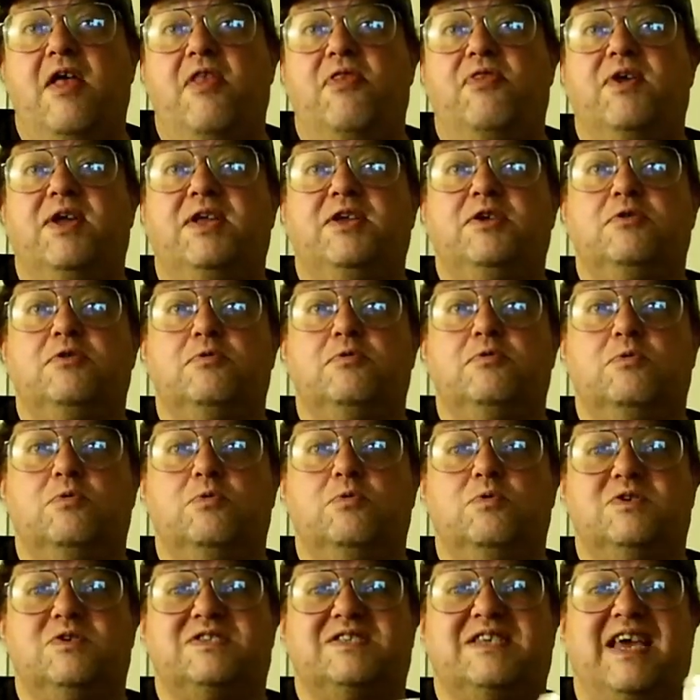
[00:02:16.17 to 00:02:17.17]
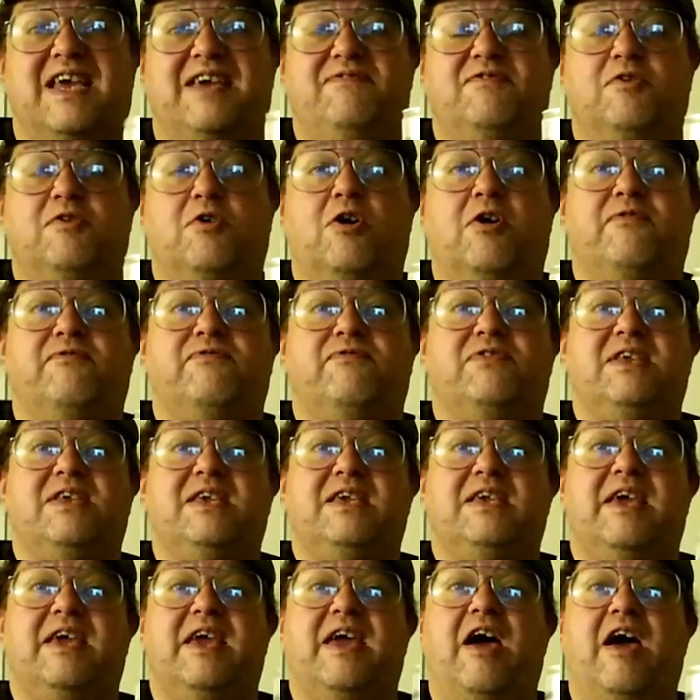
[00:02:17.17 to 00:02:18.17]
Then you siphon off
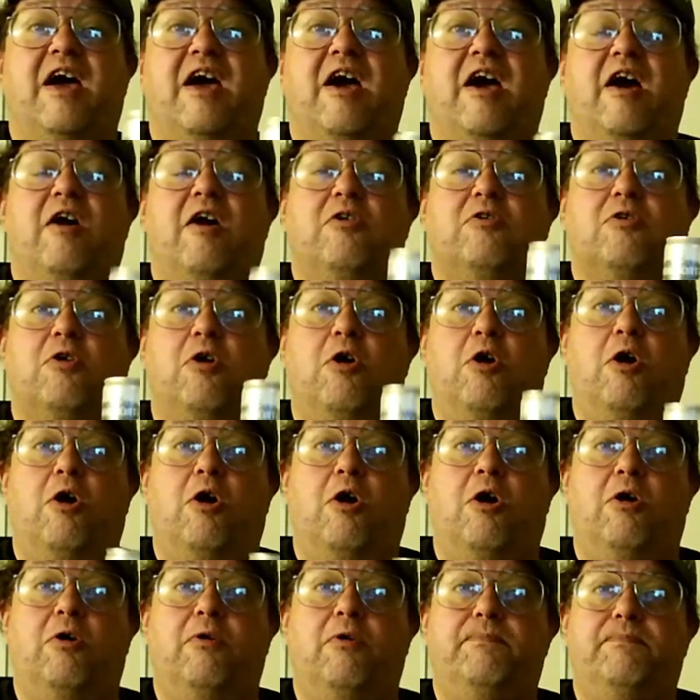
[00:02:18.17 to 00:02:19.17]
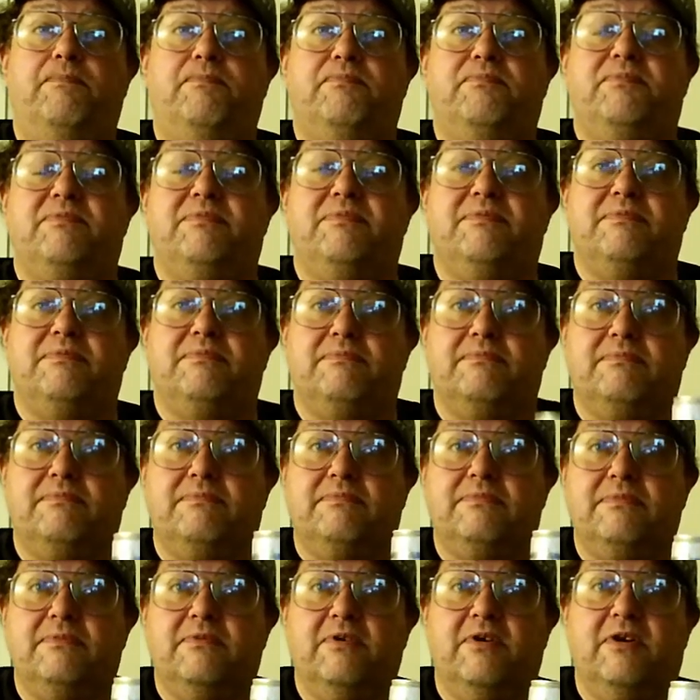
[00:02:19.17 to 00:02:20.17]
the alcohol
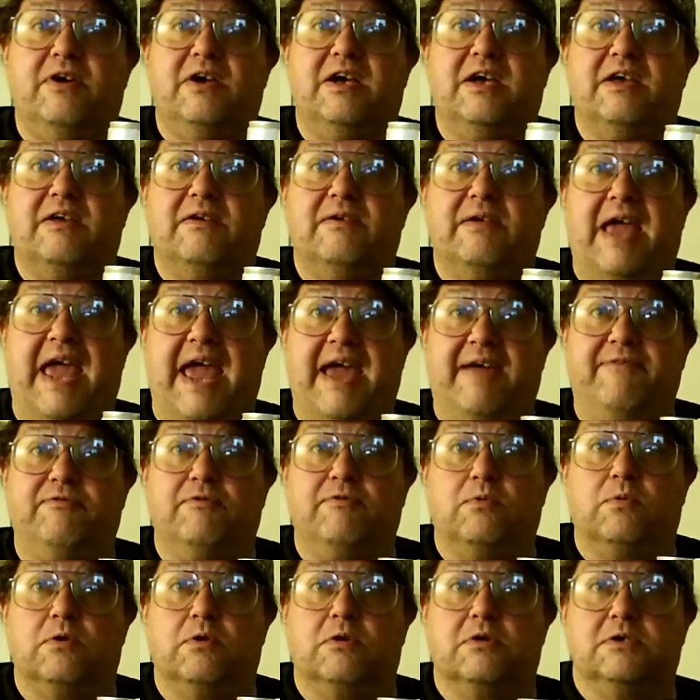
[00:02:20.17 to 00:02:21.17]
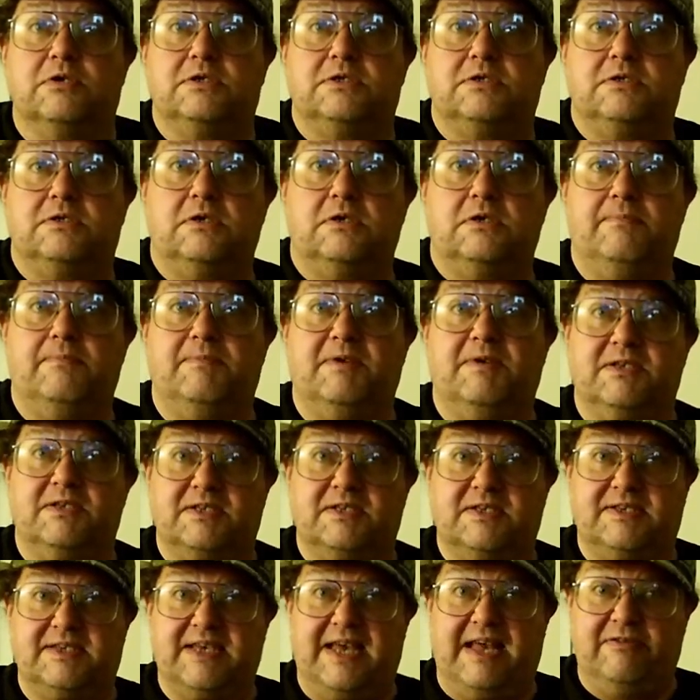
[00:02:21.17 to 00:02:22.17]
afterwards because
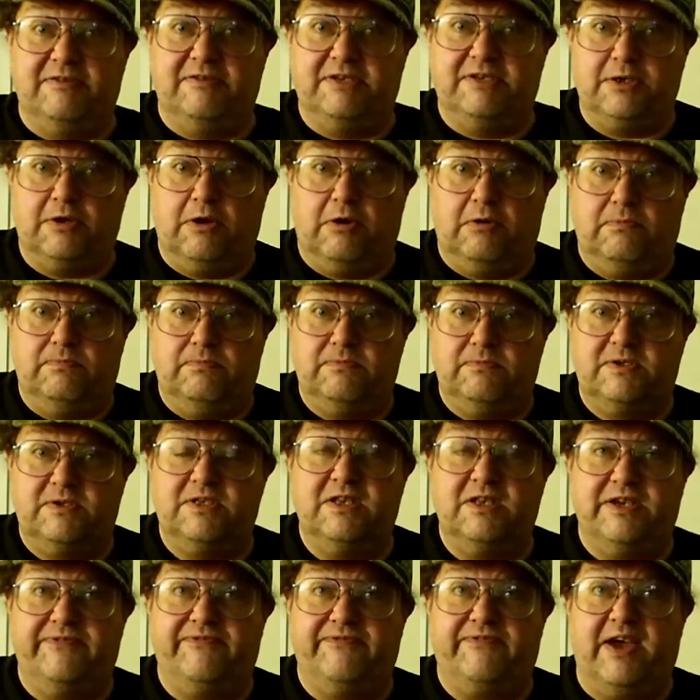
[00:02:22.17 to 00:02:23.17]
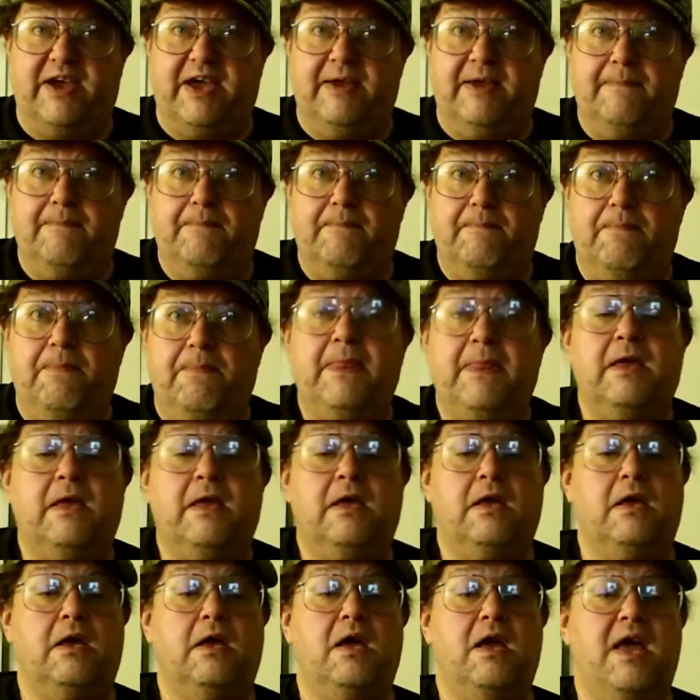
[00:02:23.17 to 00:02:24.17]
the solids, solidify.
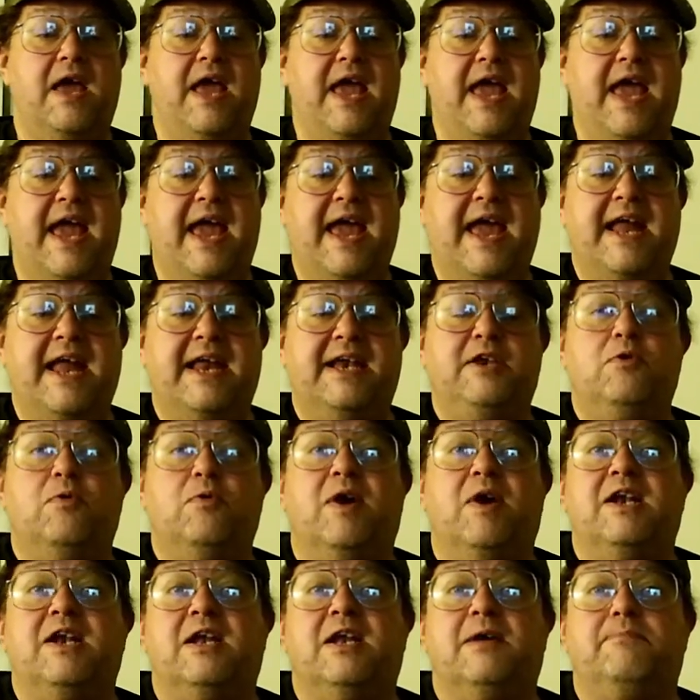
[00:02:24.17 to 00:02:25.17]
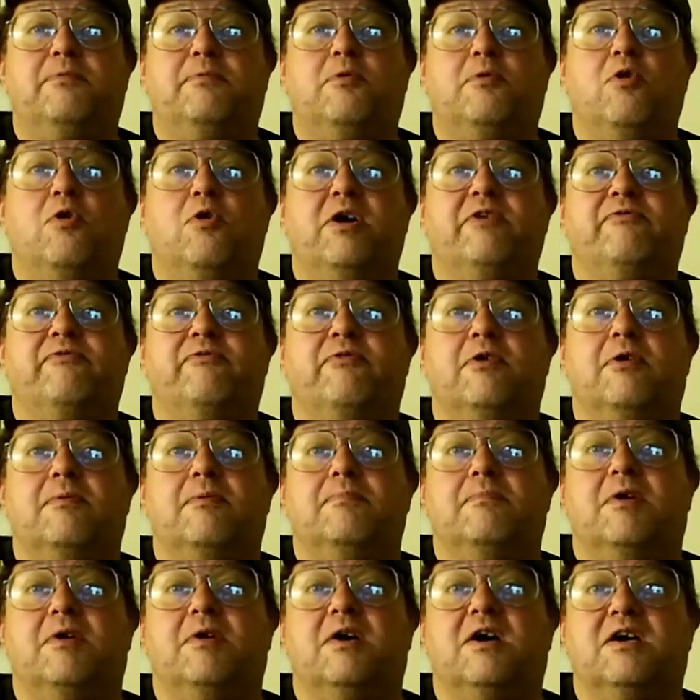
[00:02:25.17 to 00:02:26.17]
And you end up going
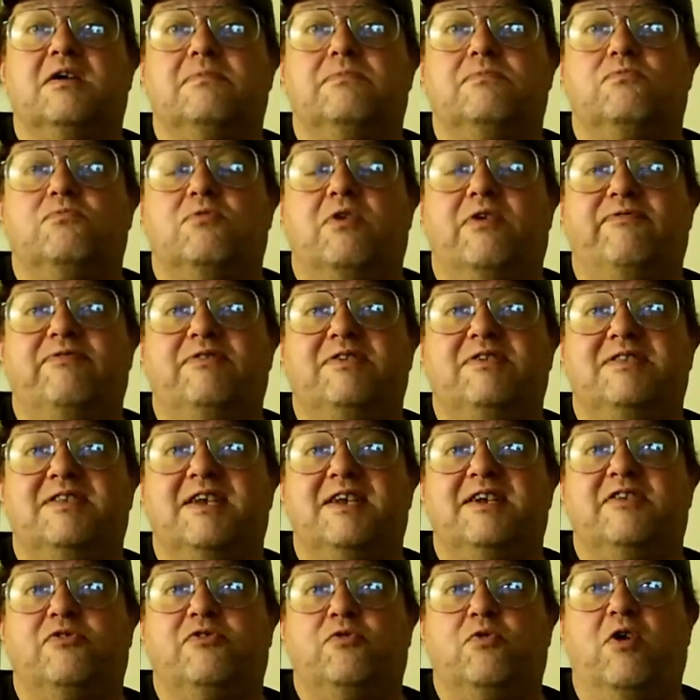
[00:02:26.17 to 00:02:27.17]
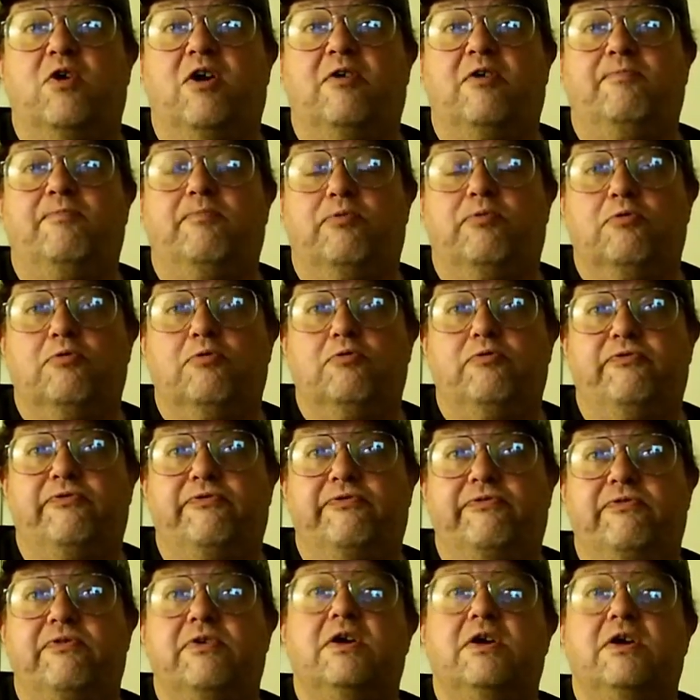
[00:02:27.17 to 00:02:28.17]
from roughly 10 to 12 proof